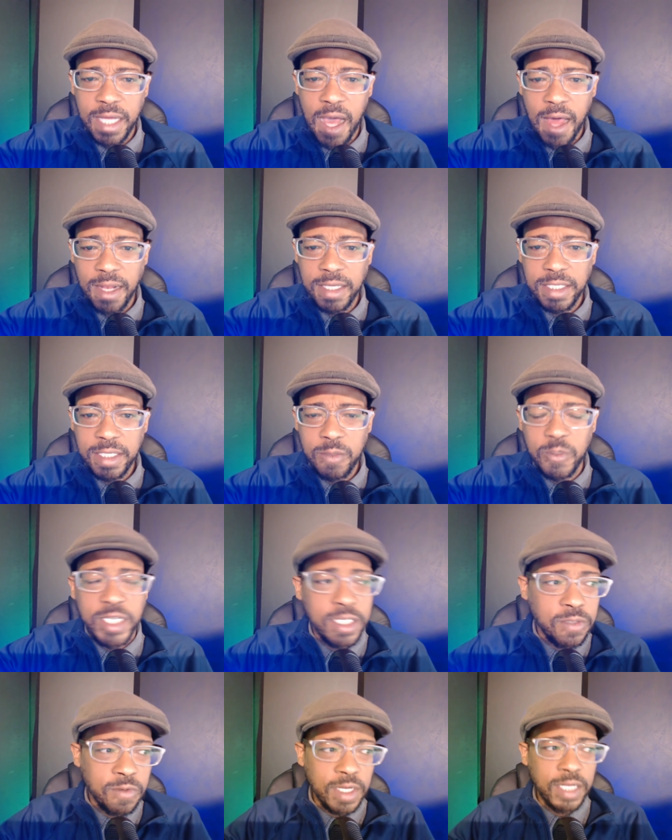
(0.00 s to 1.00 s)
theology,
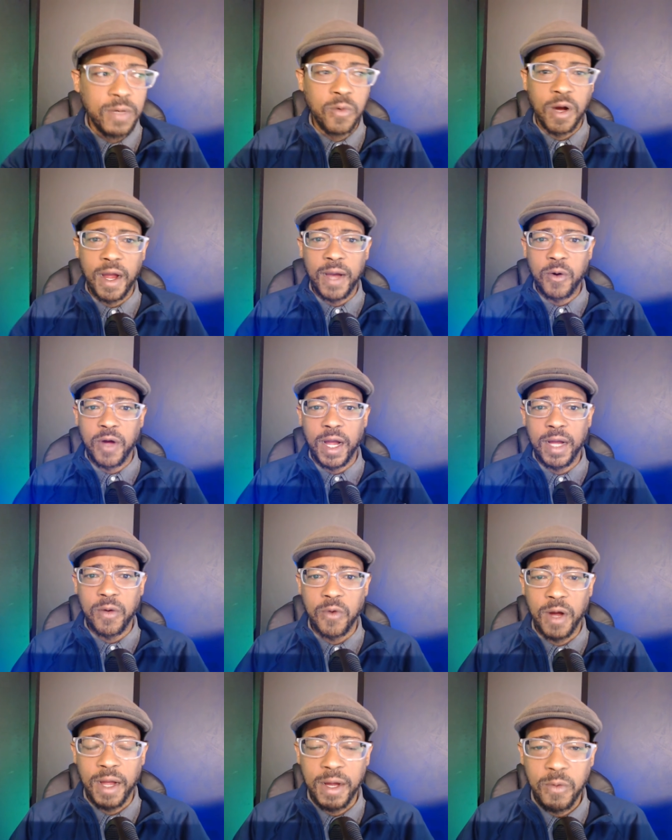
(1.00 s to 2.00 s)
which is really where I, where
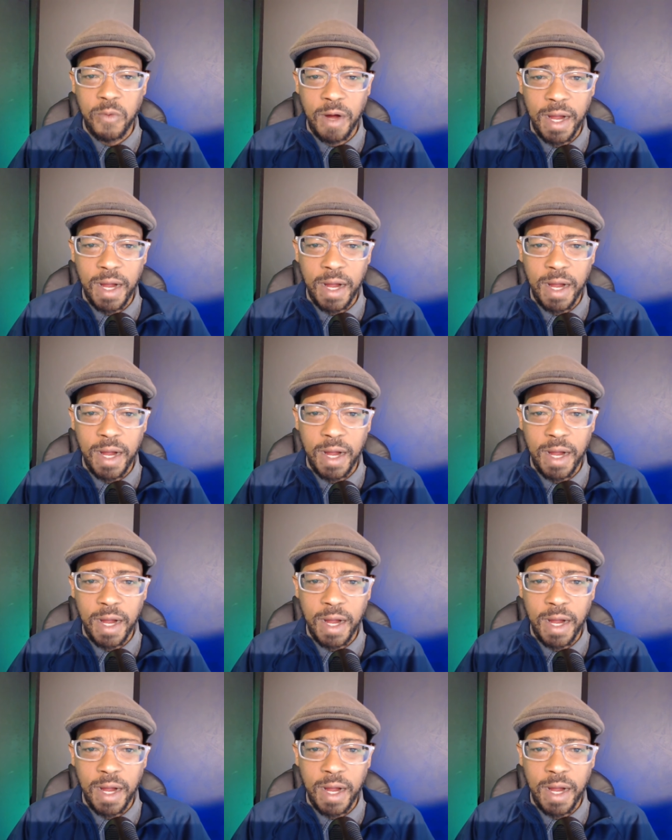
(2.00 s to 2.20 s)
I, where I,